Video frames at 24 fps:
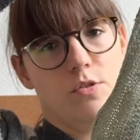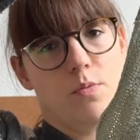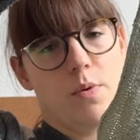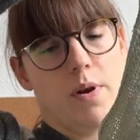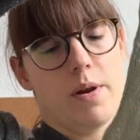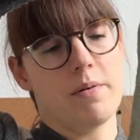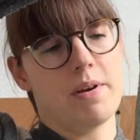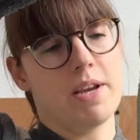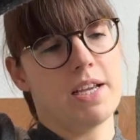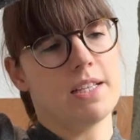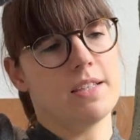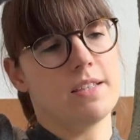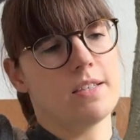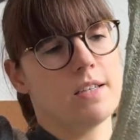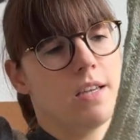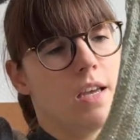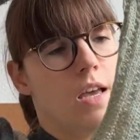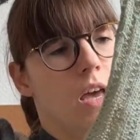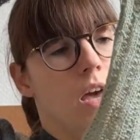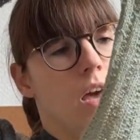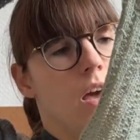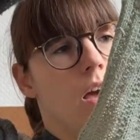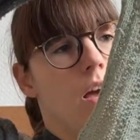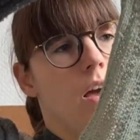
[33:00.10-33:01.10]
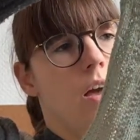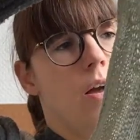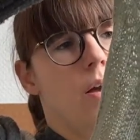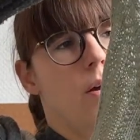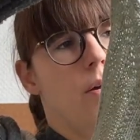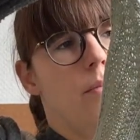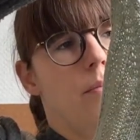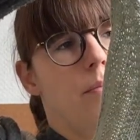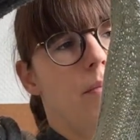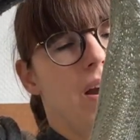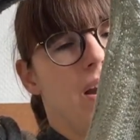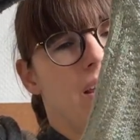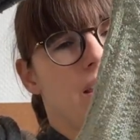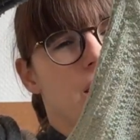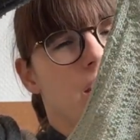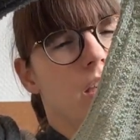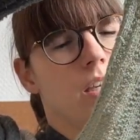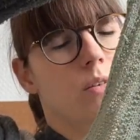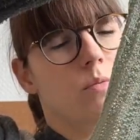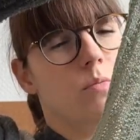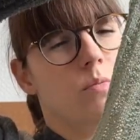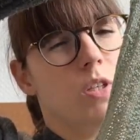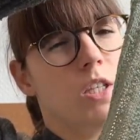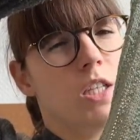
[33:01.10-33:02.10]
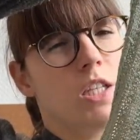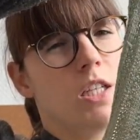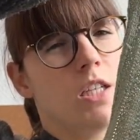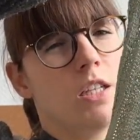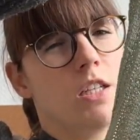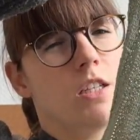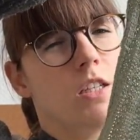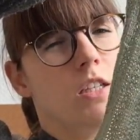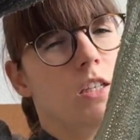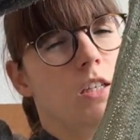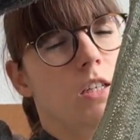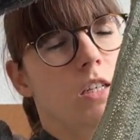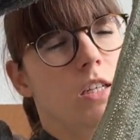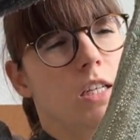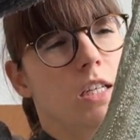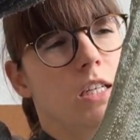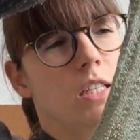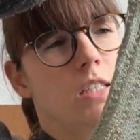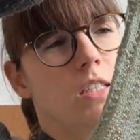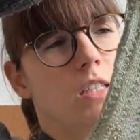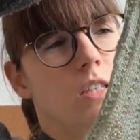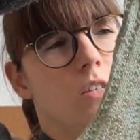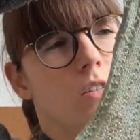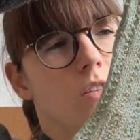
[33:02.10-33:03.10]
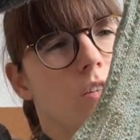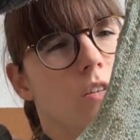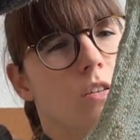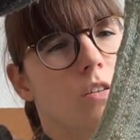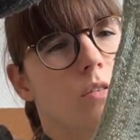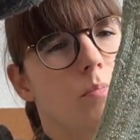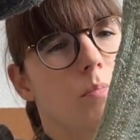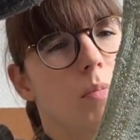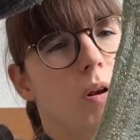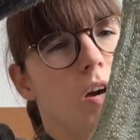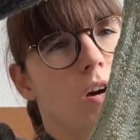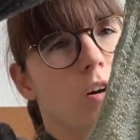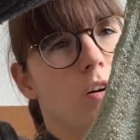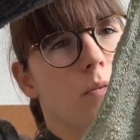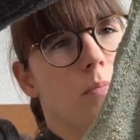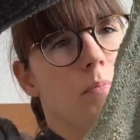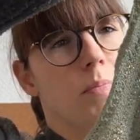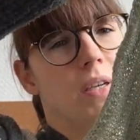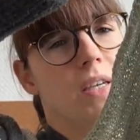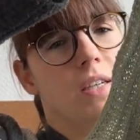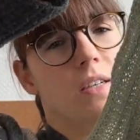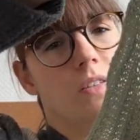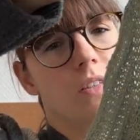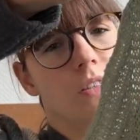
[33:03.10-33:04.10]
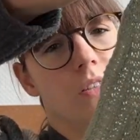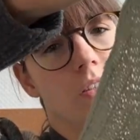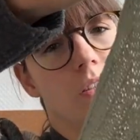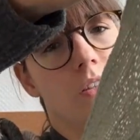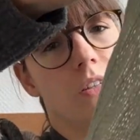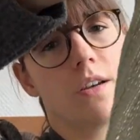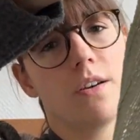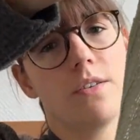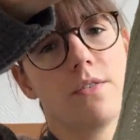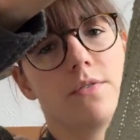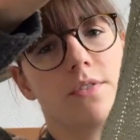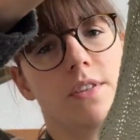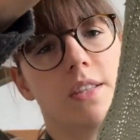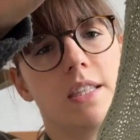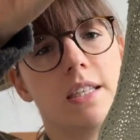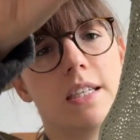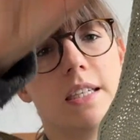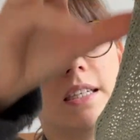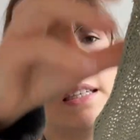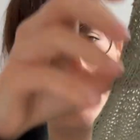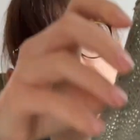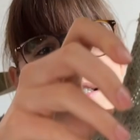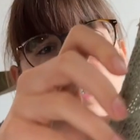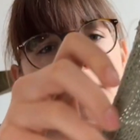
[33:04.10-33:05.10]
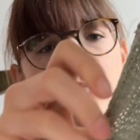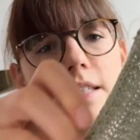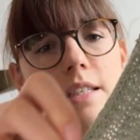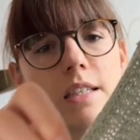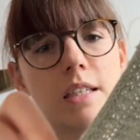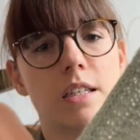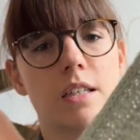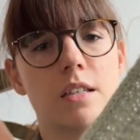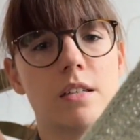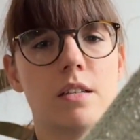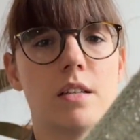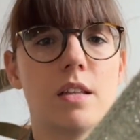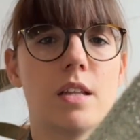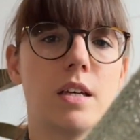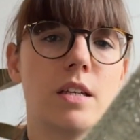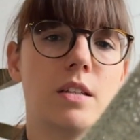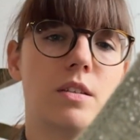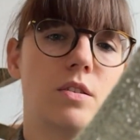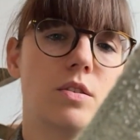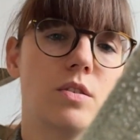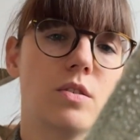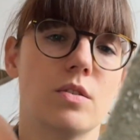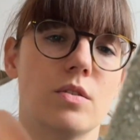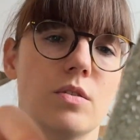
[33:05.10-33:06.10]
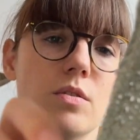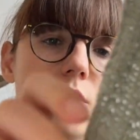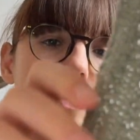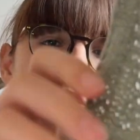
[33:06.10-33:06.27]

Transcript: wear it. I think it would need another block because of these here. They do